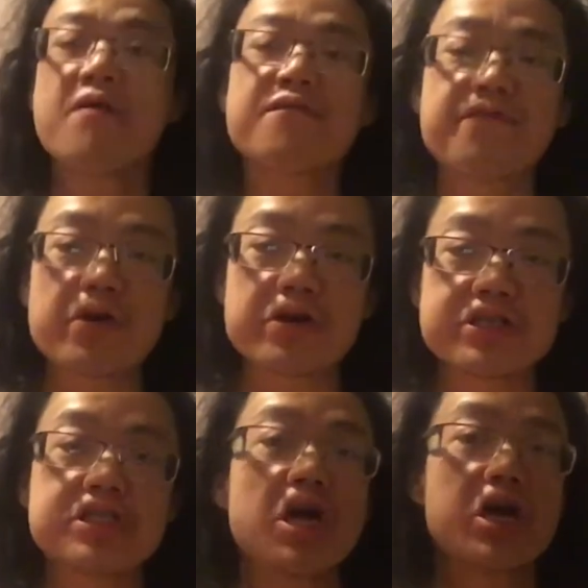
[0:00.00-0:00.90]
First,
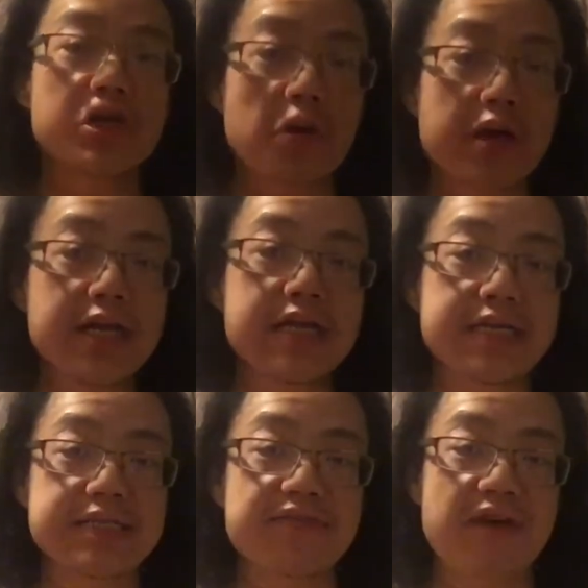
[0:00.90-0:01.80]
you're going to need to
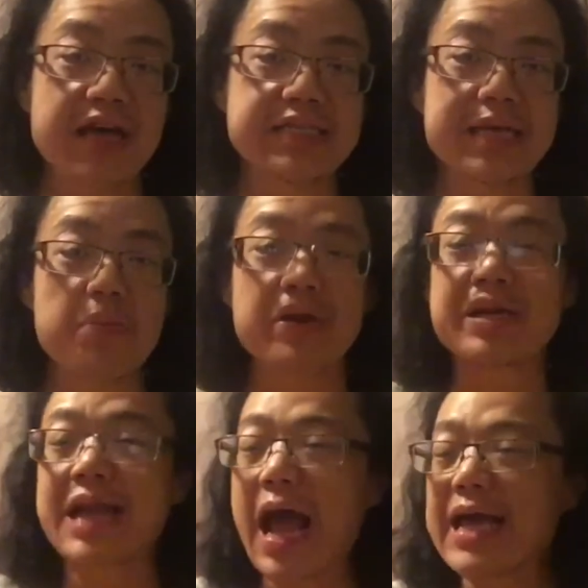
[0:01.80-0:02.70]
find somewhere
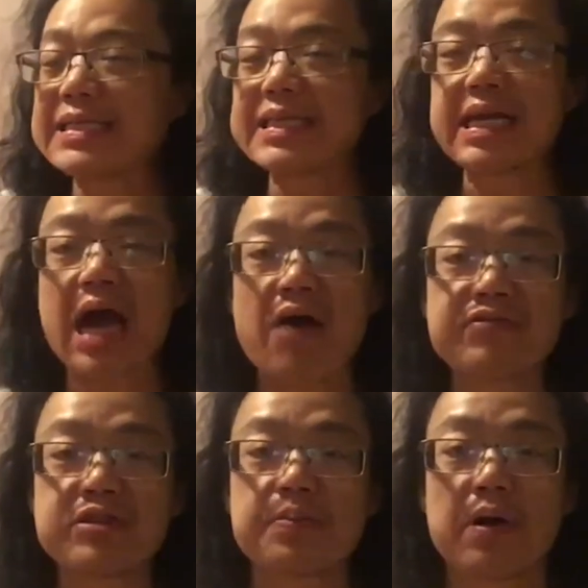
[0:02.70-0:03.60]
nice and
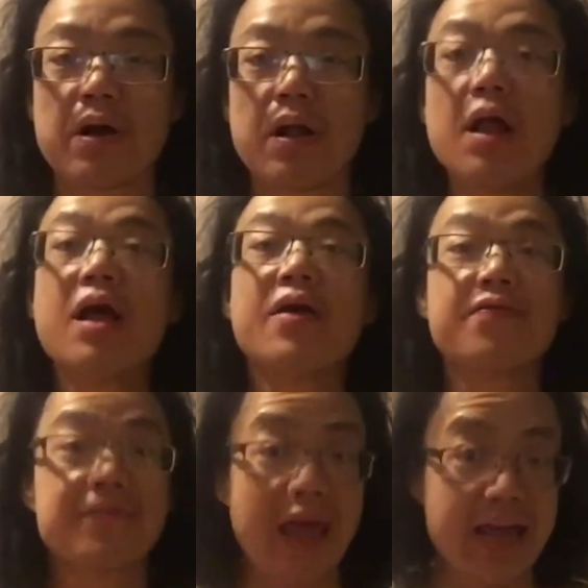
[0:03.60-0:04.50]
comfortable
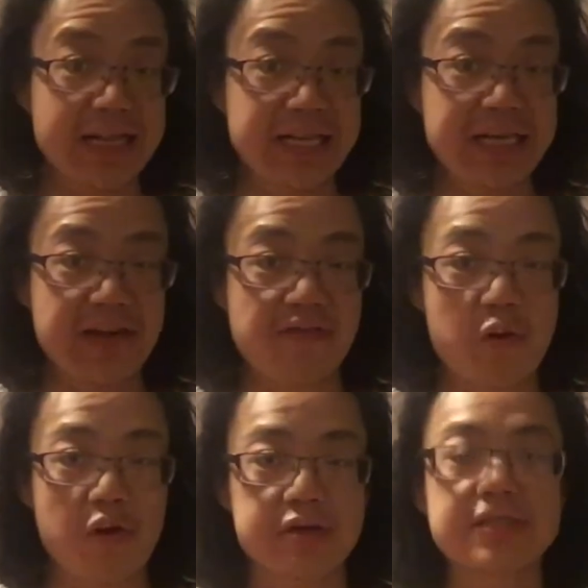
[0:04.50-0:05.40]
and clean, of
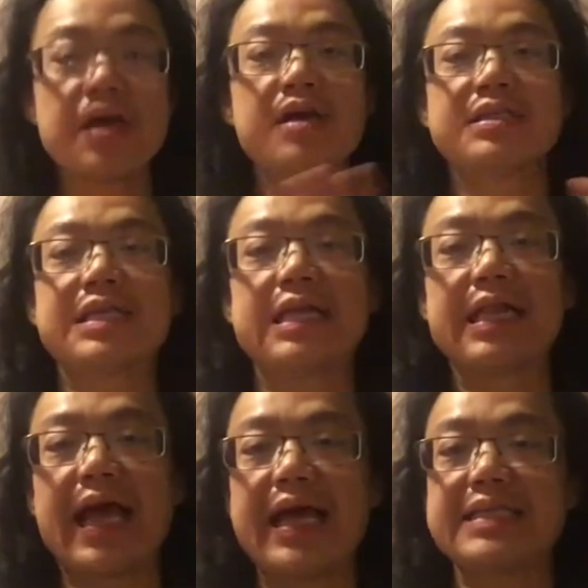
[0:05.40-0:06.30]
course, to
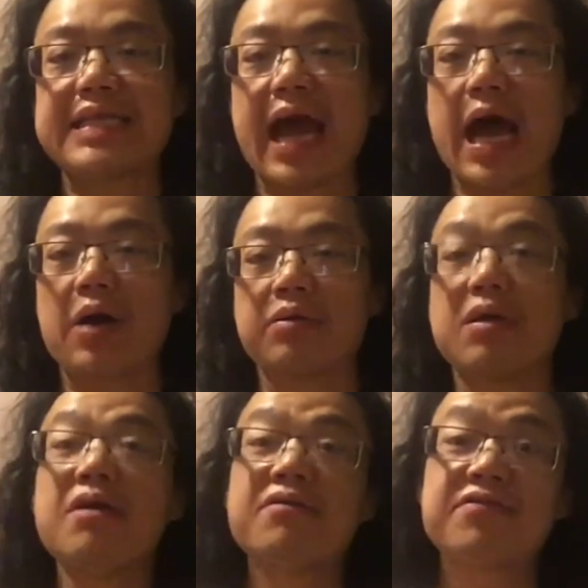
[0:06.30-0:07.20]
lay down
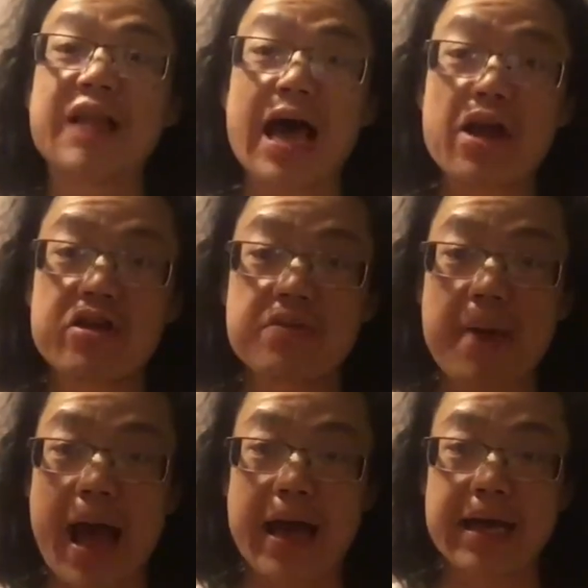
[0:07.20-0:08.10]
flat on your
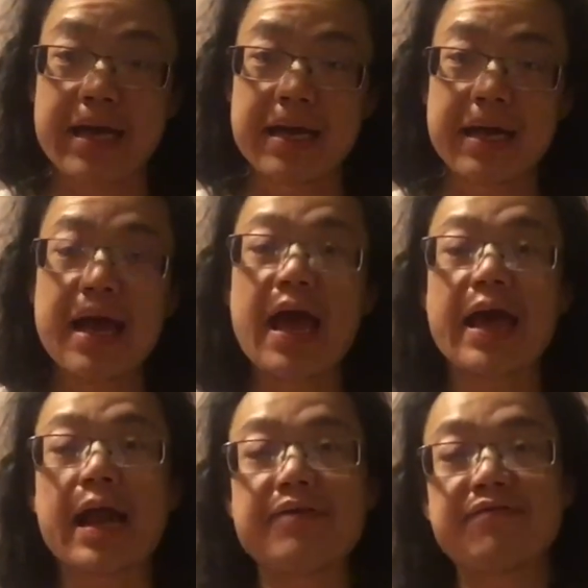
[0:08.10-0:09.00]
back. And
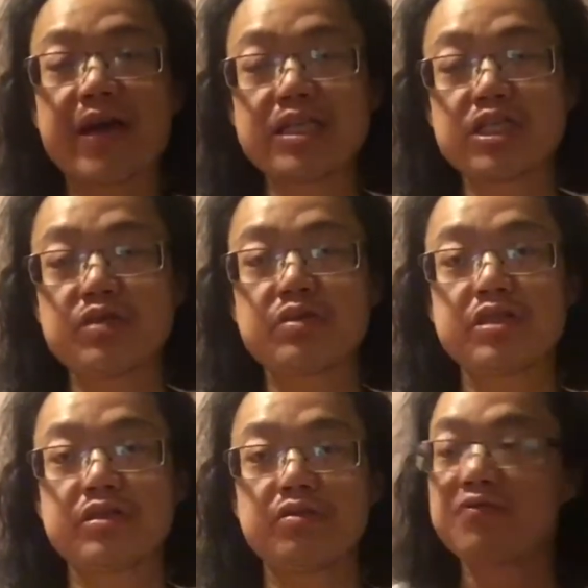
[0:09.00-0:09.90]
I invite you
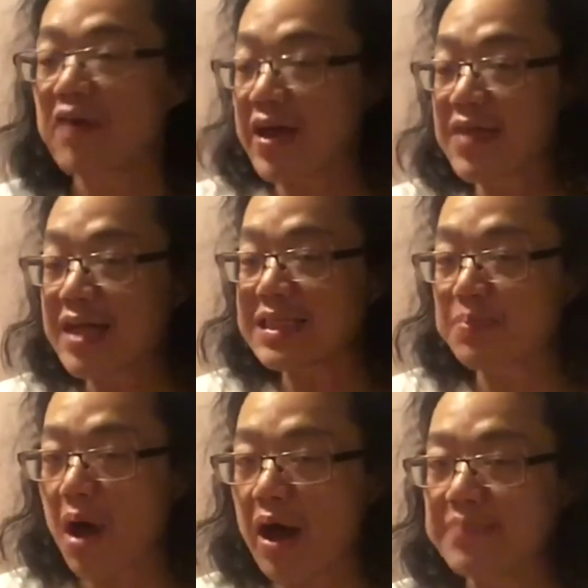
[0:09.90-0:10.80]
to find that
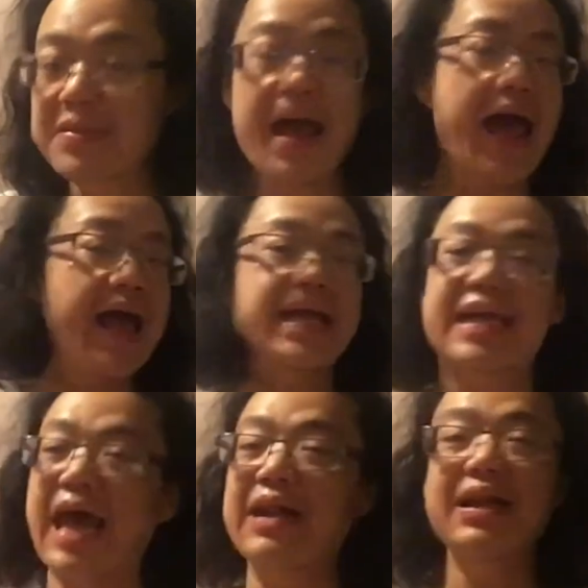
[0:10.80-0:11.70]
spot,
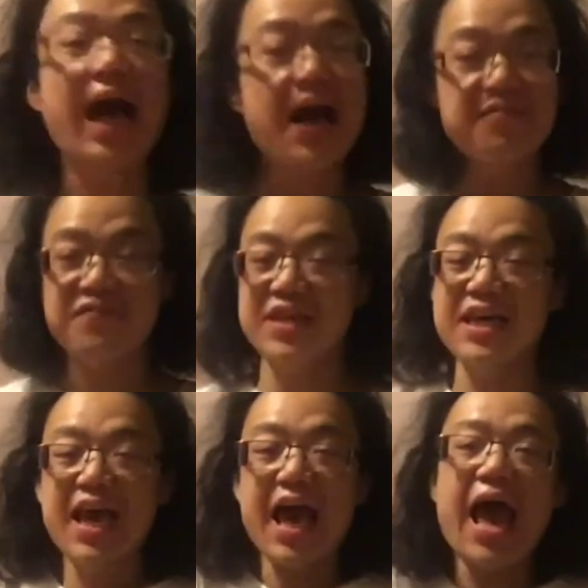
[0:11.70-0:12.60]
get comfy,
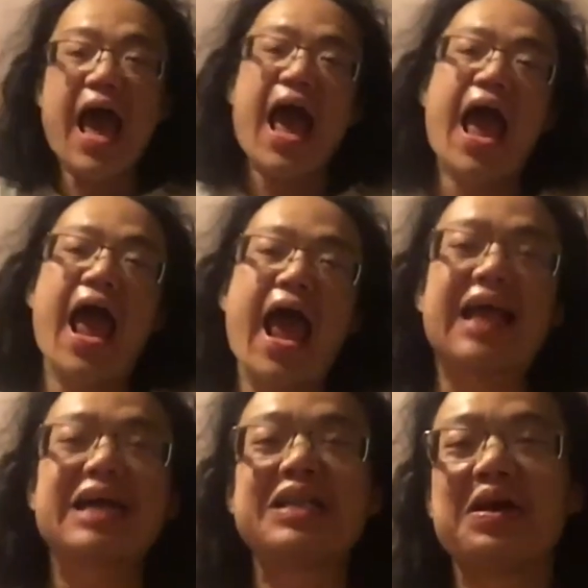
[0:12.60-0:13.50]
and
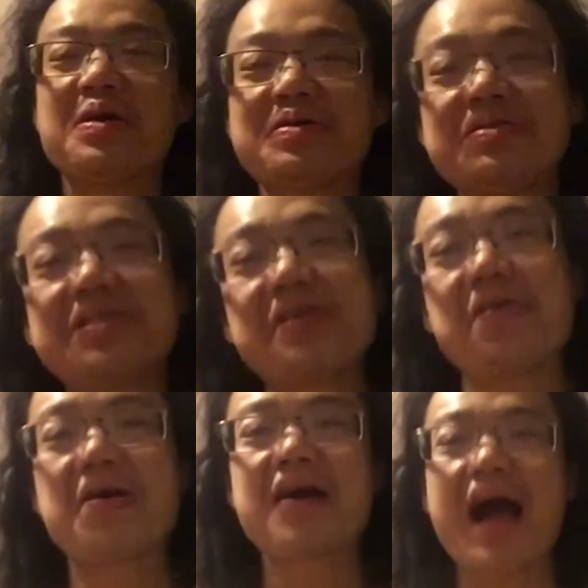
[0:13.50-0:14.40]
close
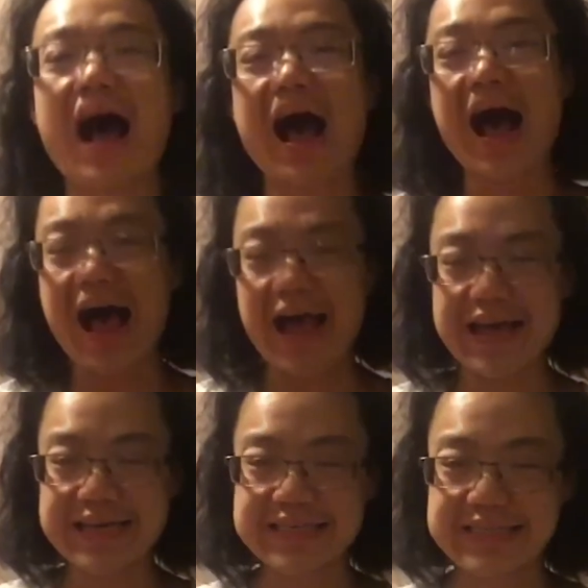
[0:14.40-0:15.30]
your
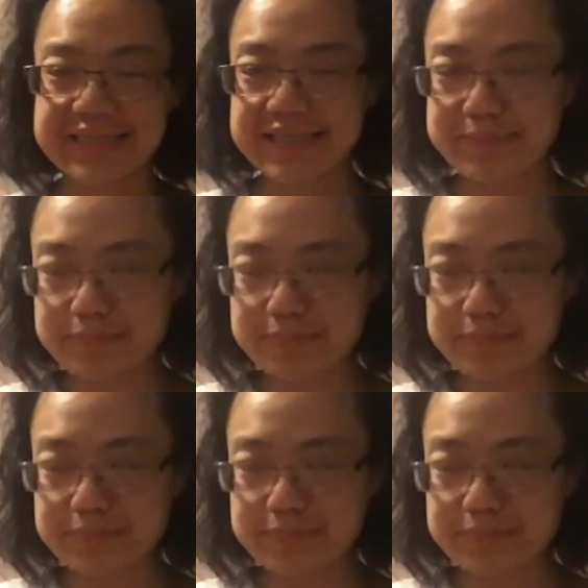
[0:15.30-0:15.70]
eyes.